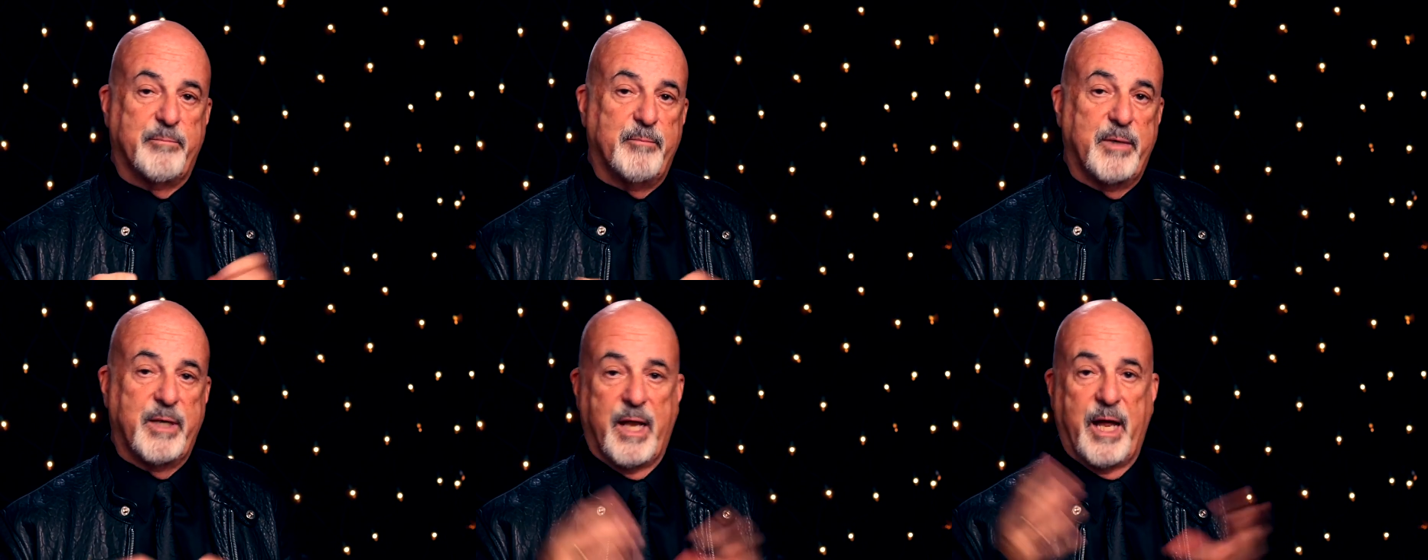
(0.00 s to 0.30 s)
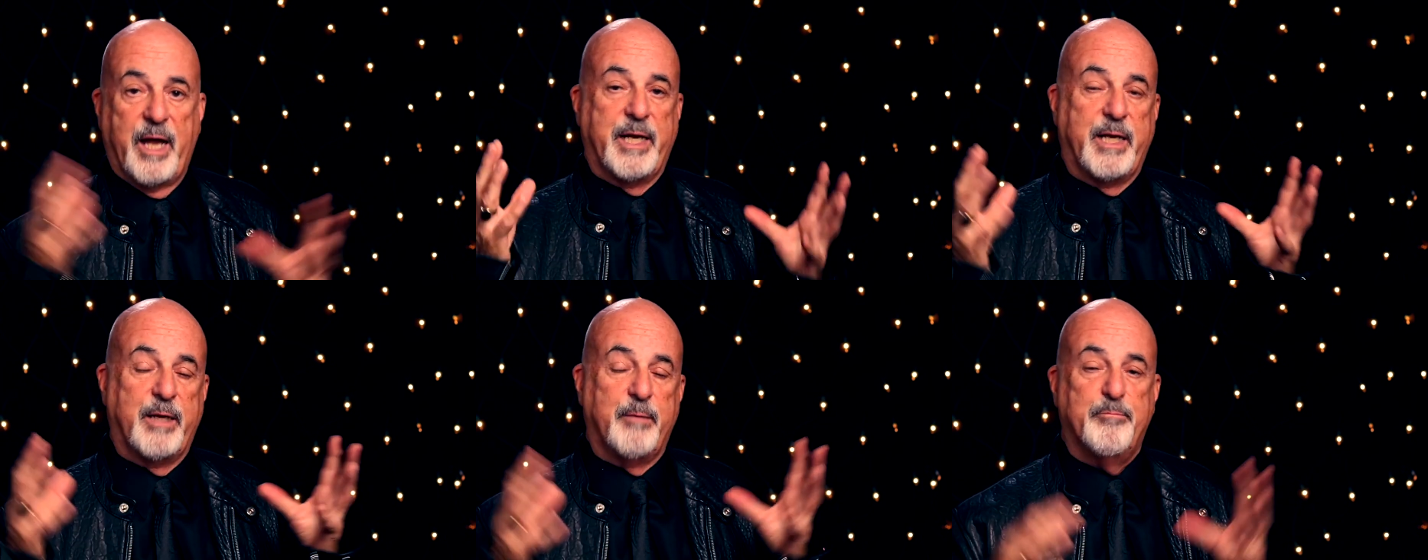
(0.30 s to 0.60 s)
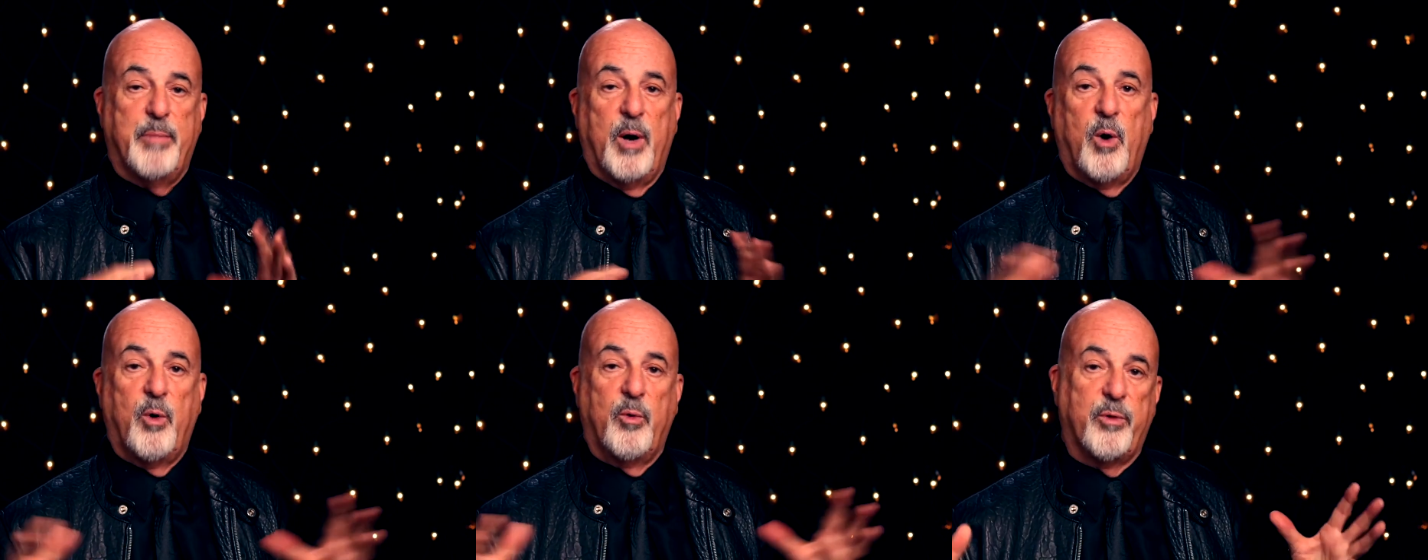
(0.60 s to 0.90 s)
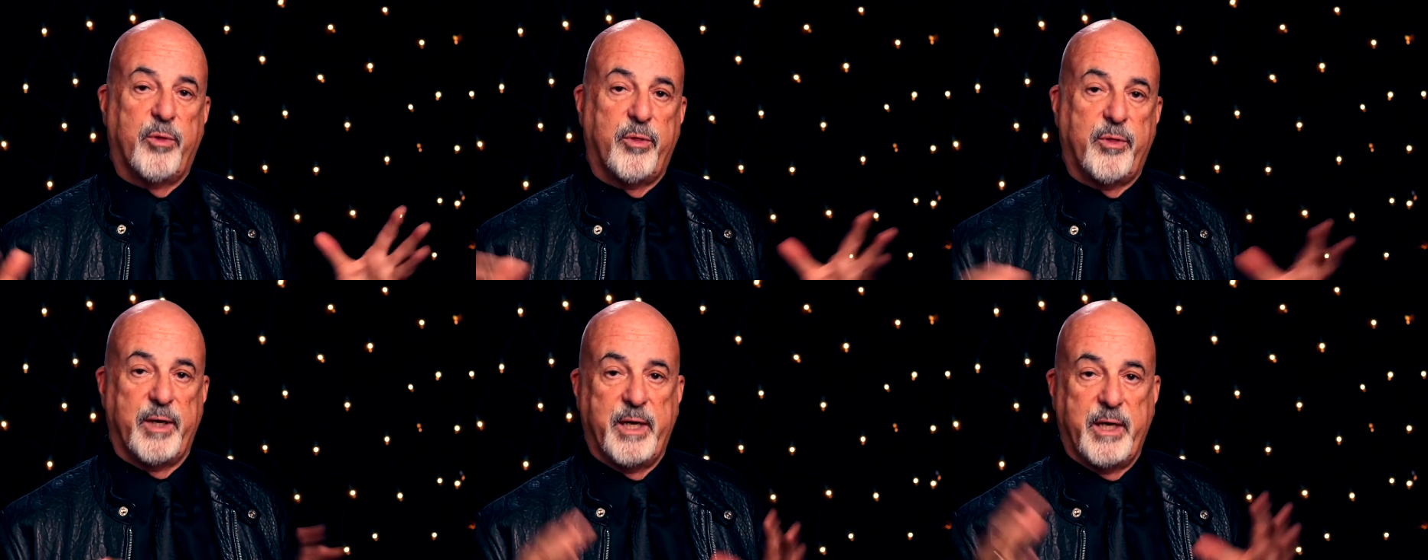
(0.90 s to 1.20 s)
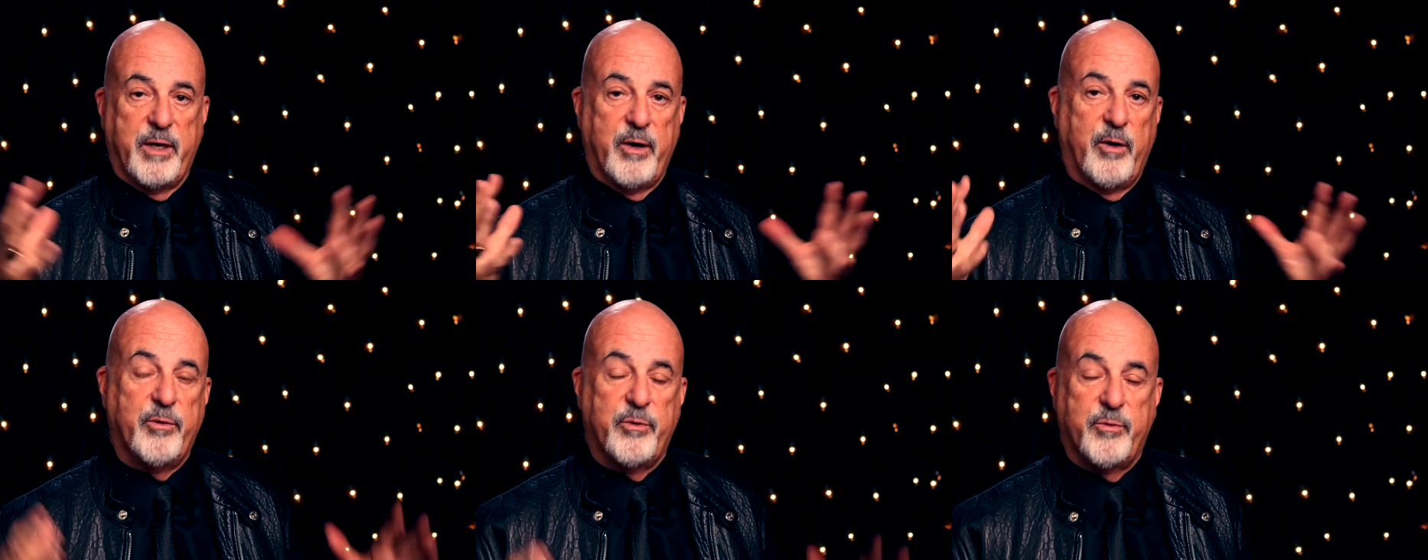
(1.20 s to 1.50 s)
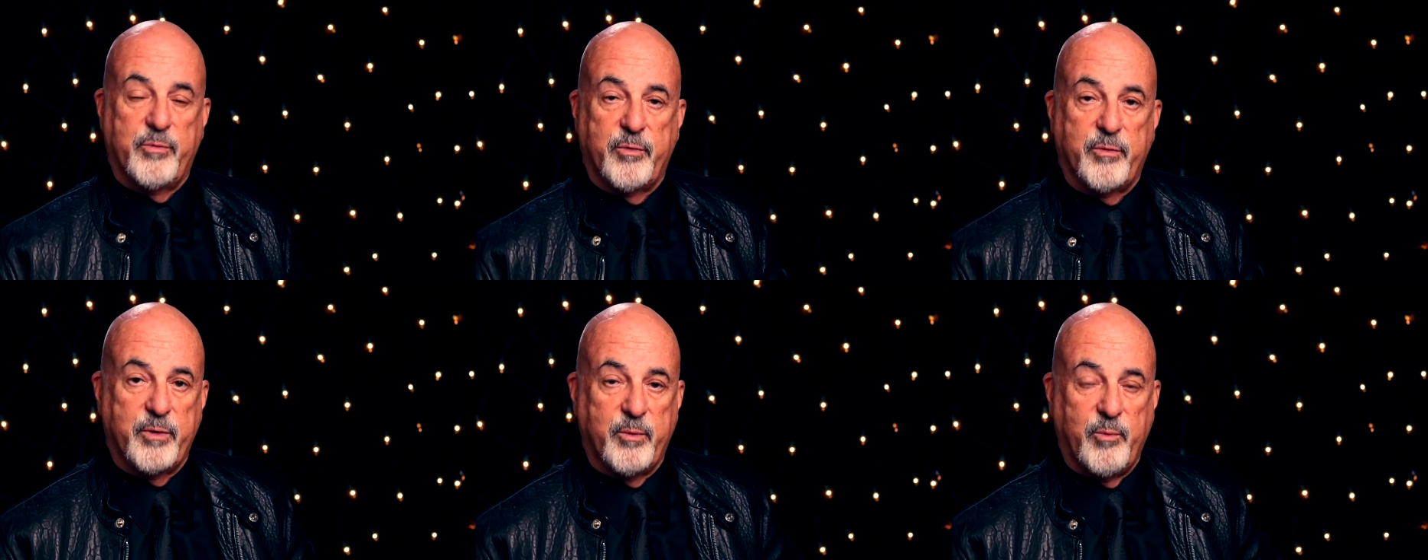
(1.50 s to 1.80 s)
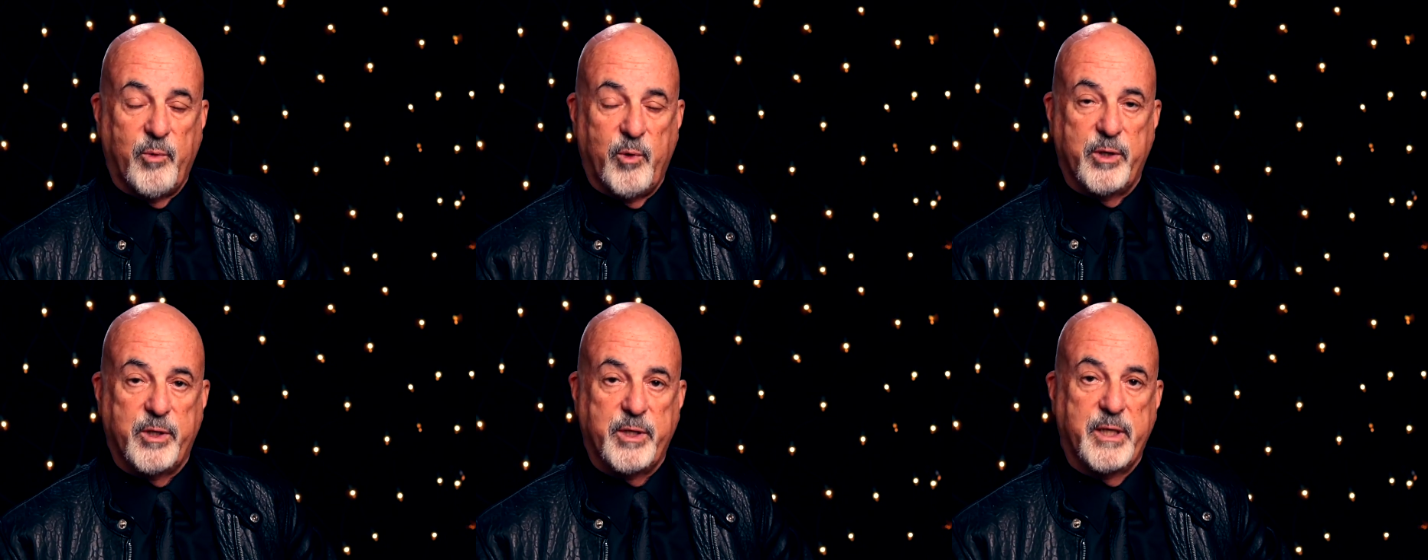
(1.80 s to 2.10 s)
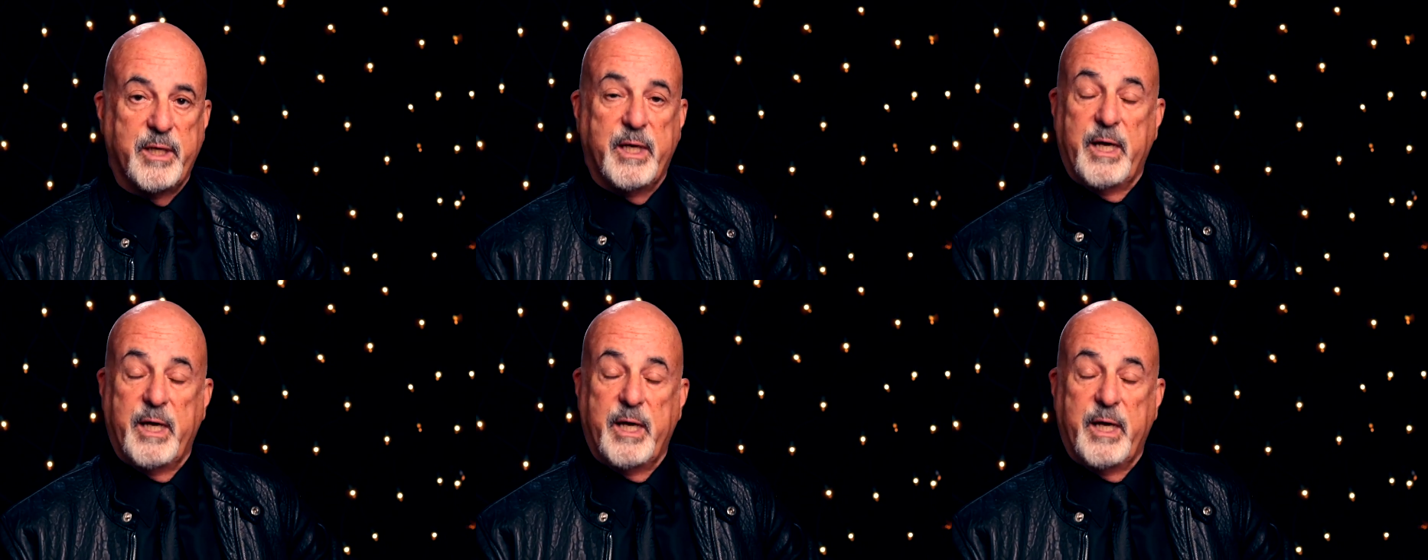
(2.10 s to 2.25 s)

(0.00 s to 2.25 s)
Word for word: lightning bolt thing going through the wood.